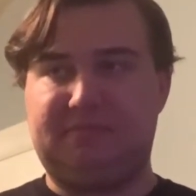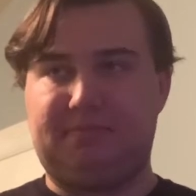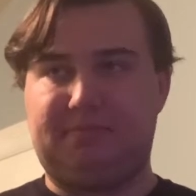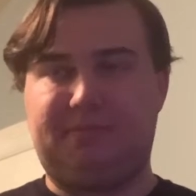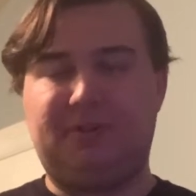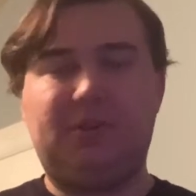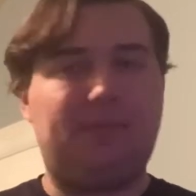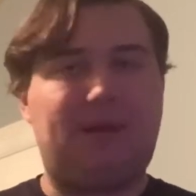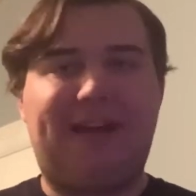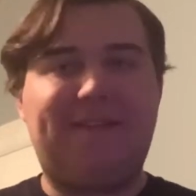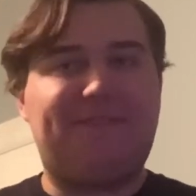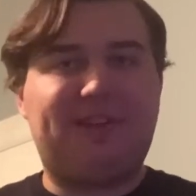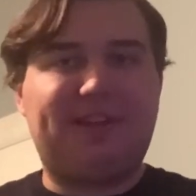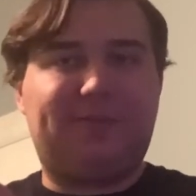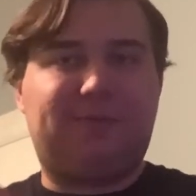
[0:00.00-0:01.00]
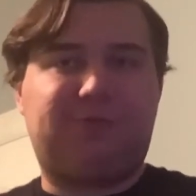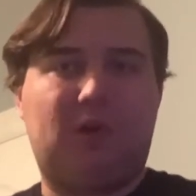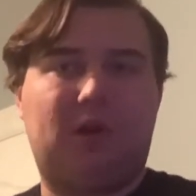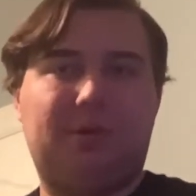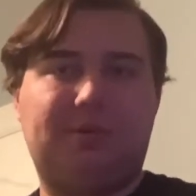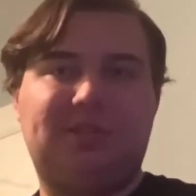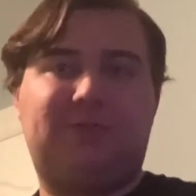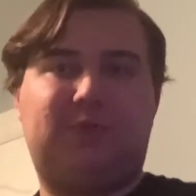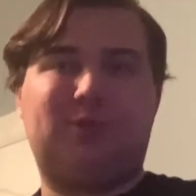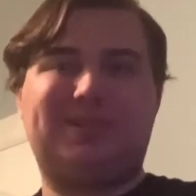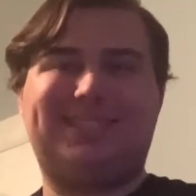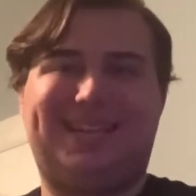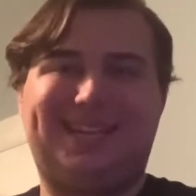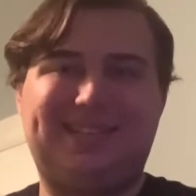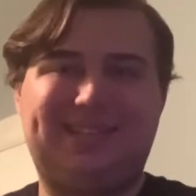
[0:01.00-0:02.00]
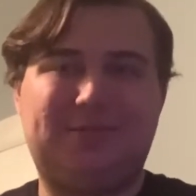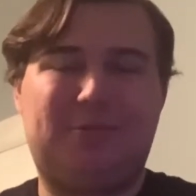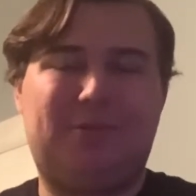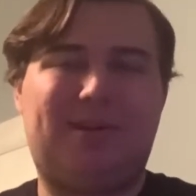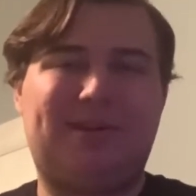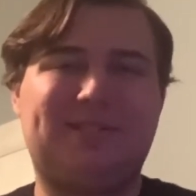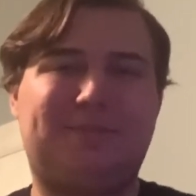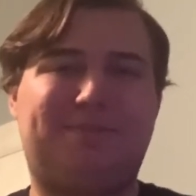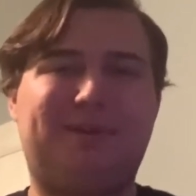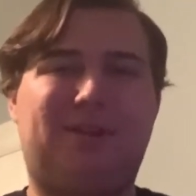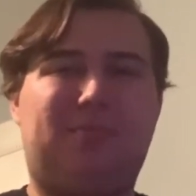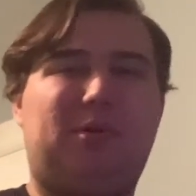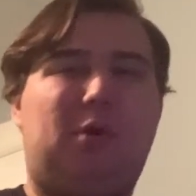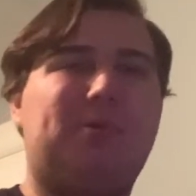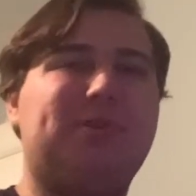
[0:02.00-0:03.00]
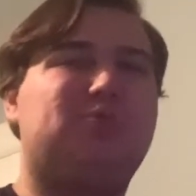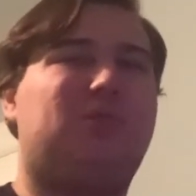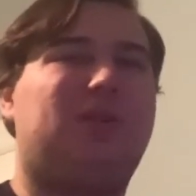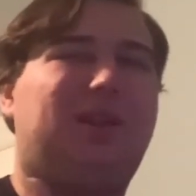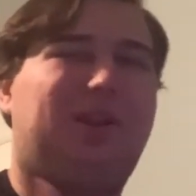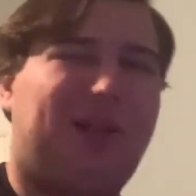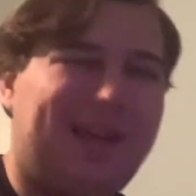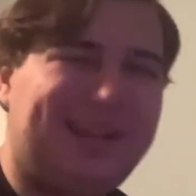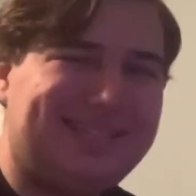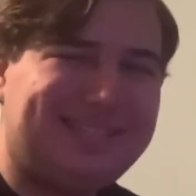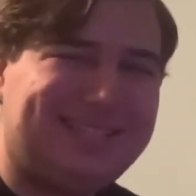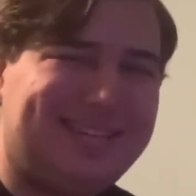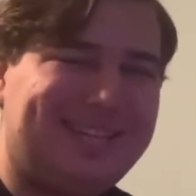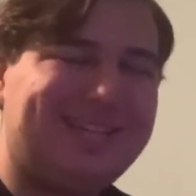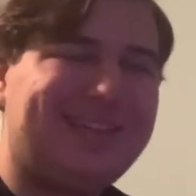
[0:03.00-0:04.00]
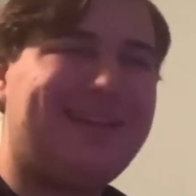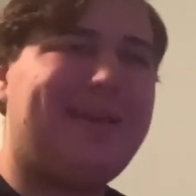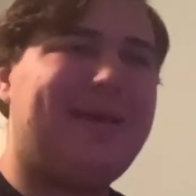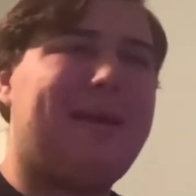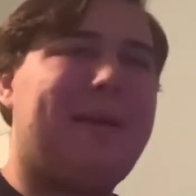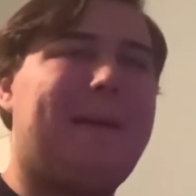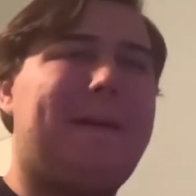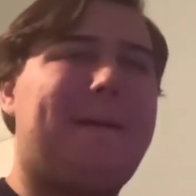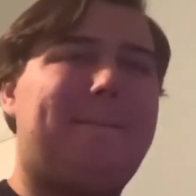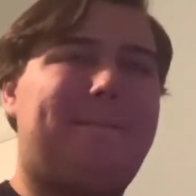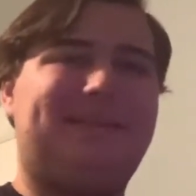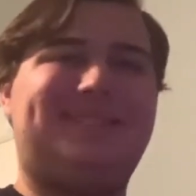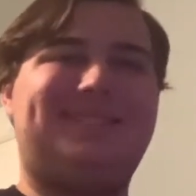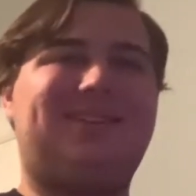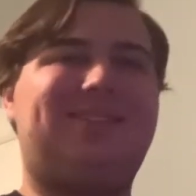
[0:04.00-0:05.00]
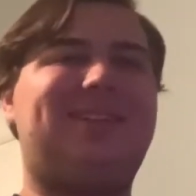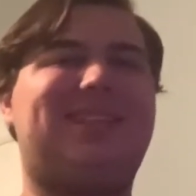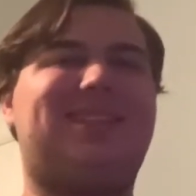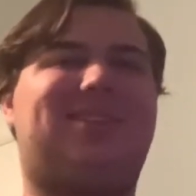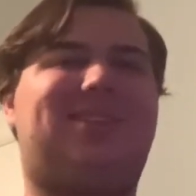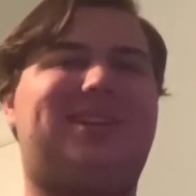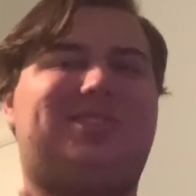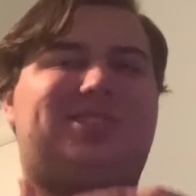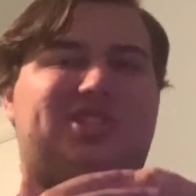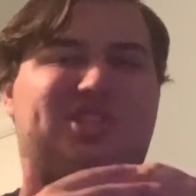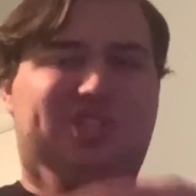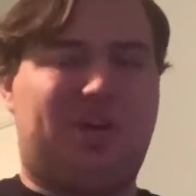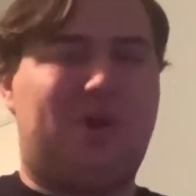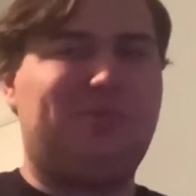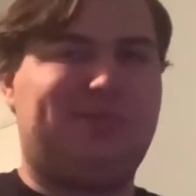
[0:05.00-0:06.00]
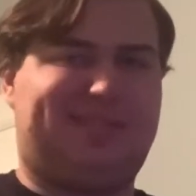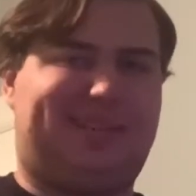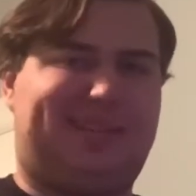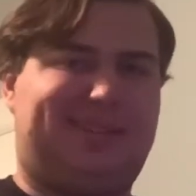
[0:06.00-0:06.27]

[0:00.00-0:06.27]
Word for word: Bilbo, I feel like Frodo was forced into, whereas Bilbo was reluctant, but still nonetheless chosen.